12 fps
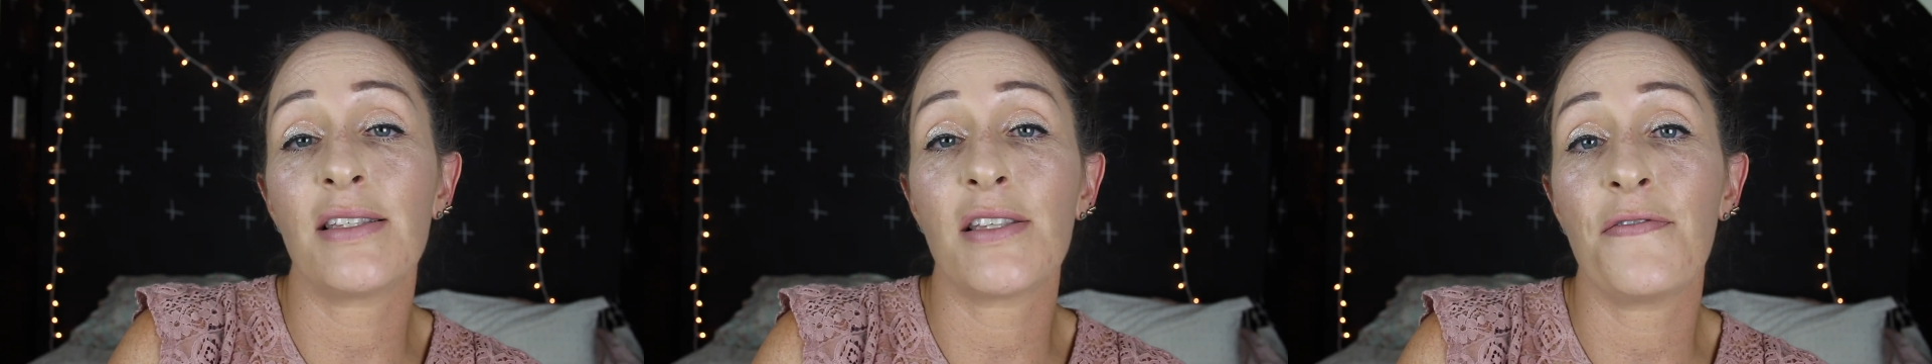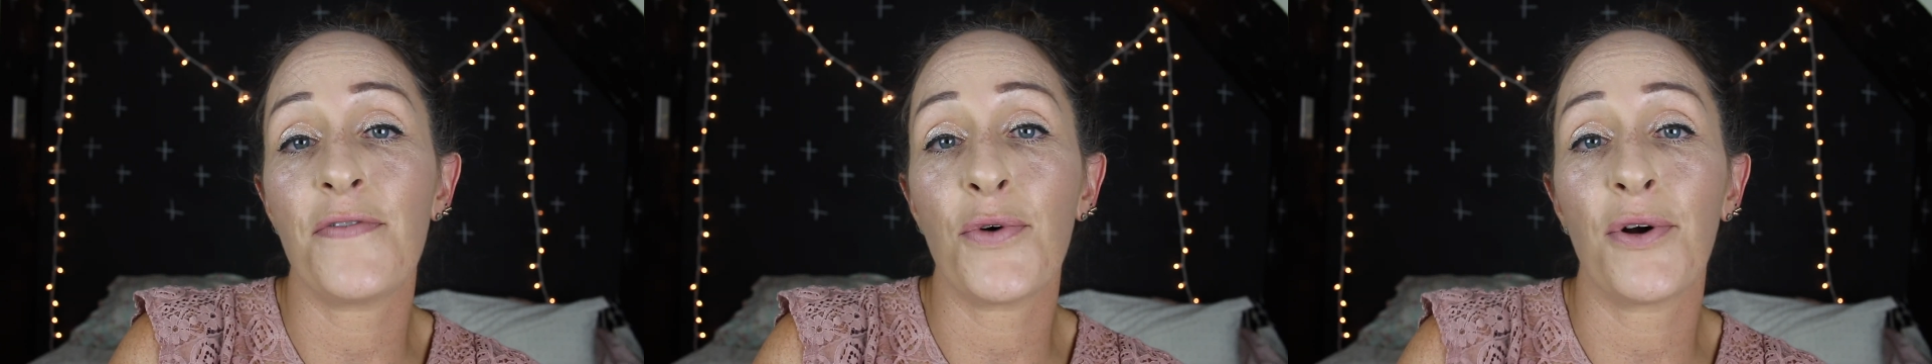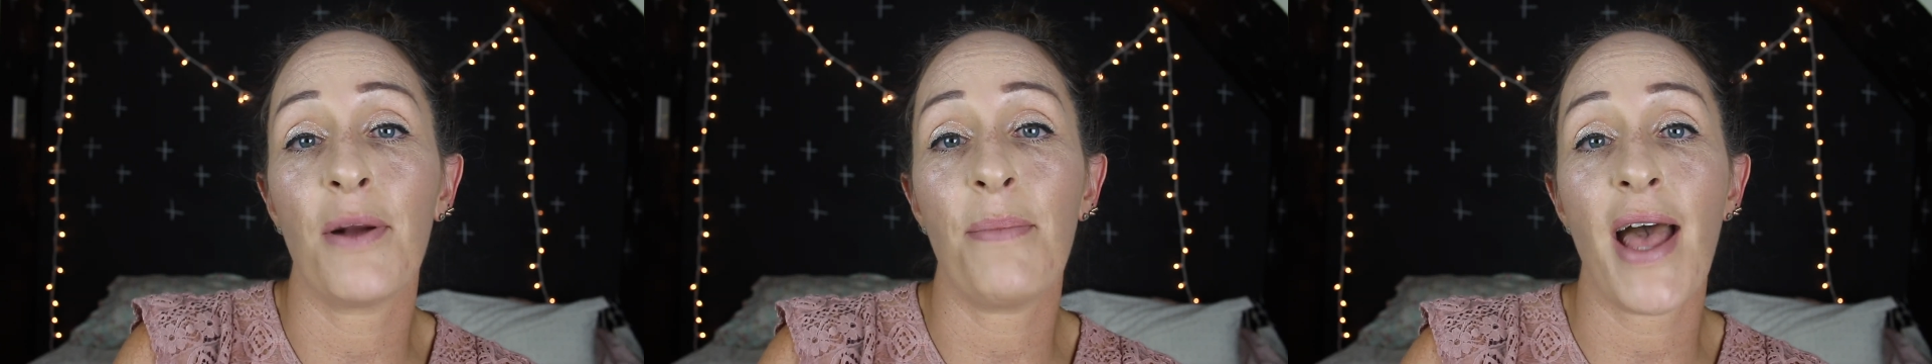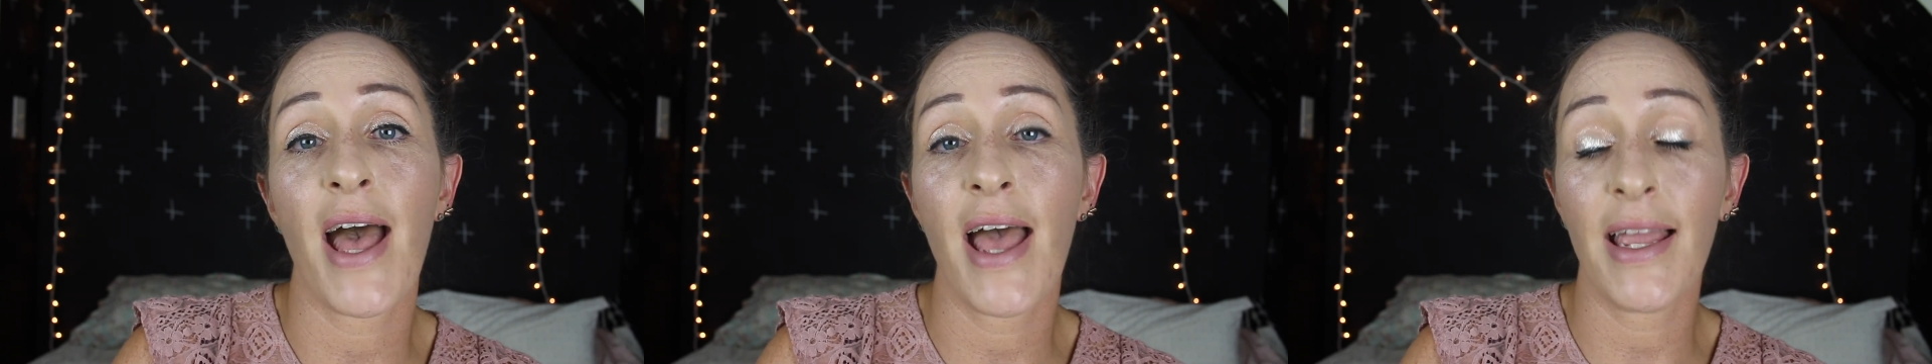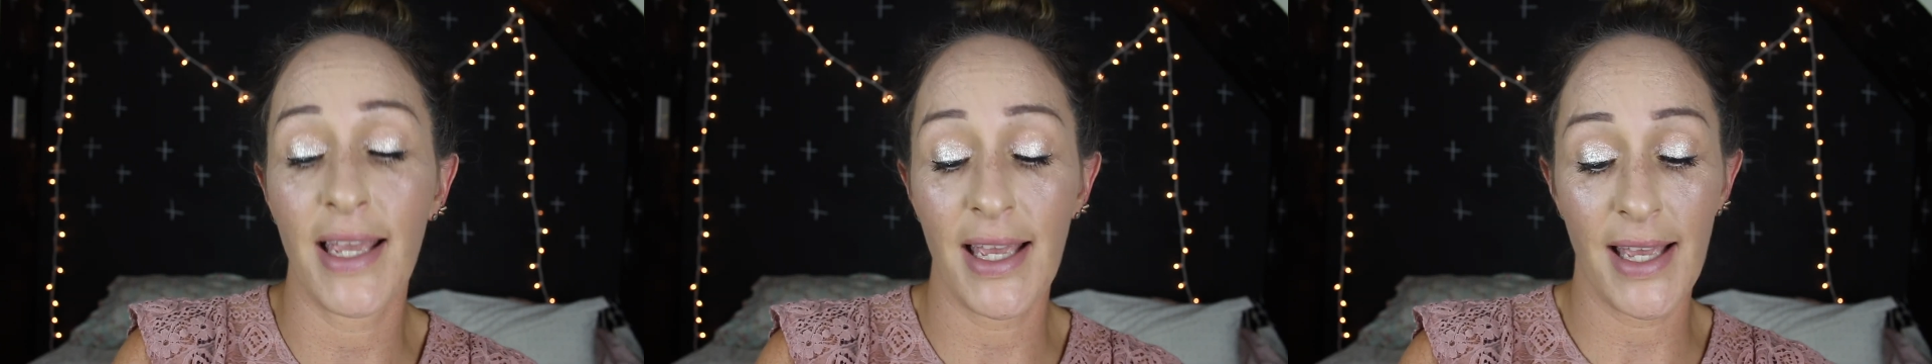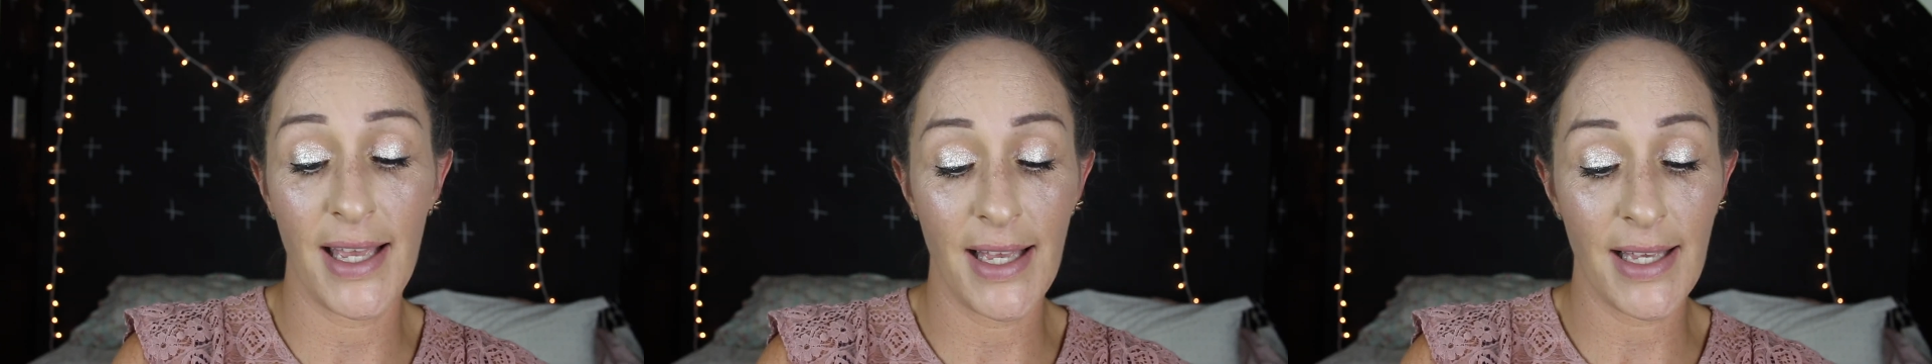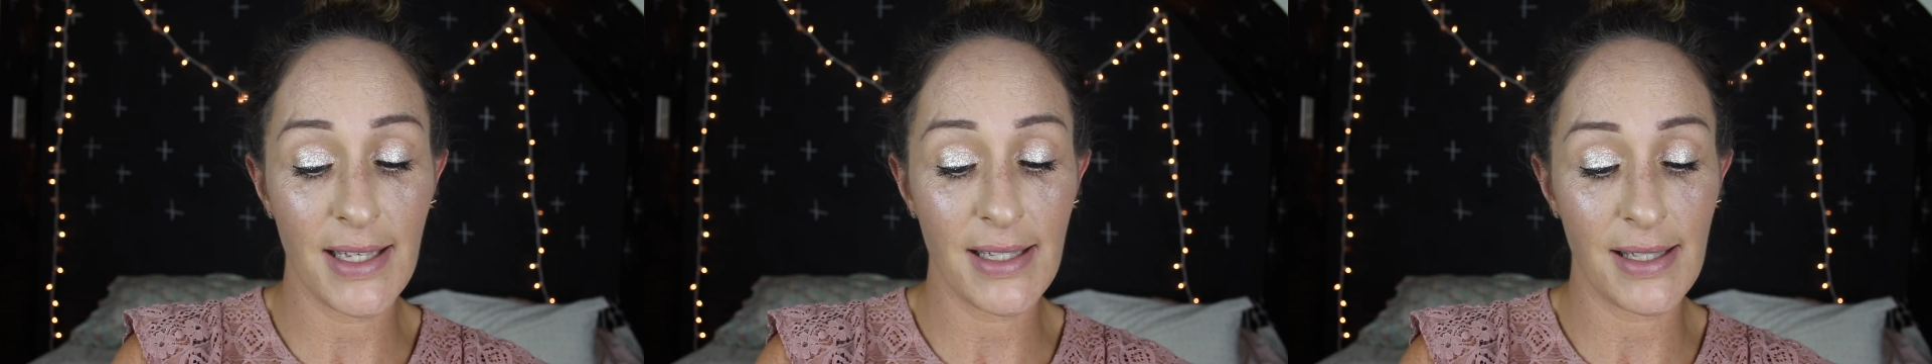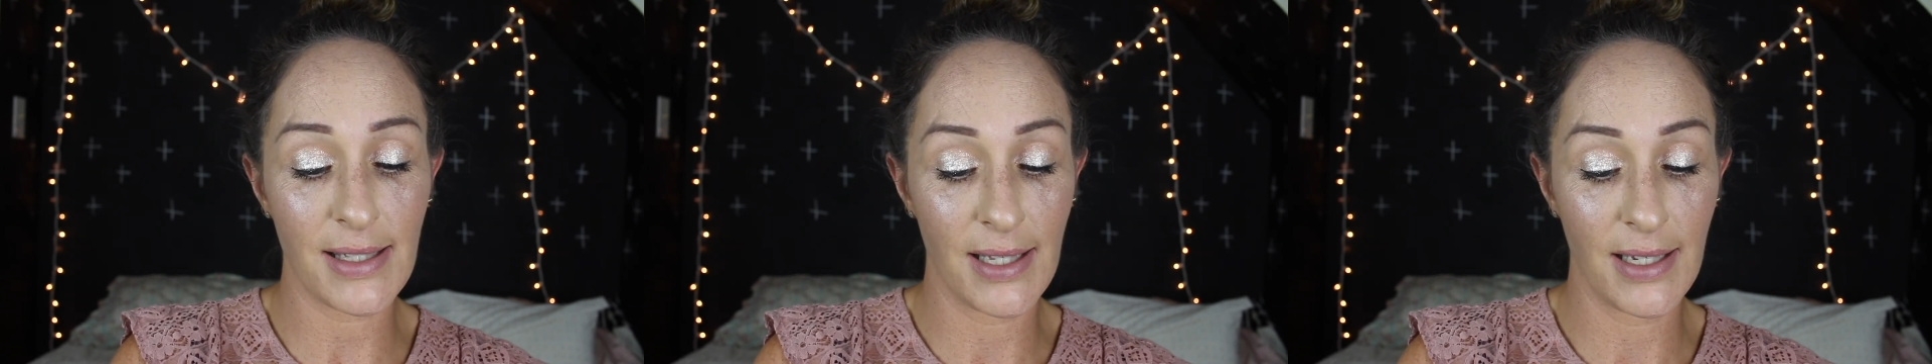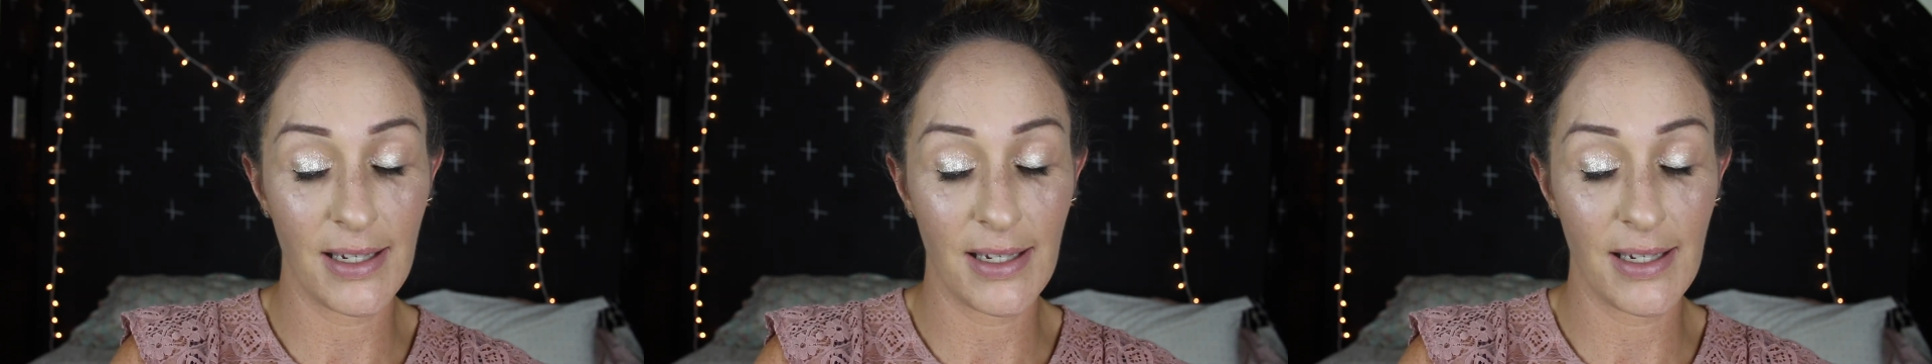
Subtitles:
Sephora bag is,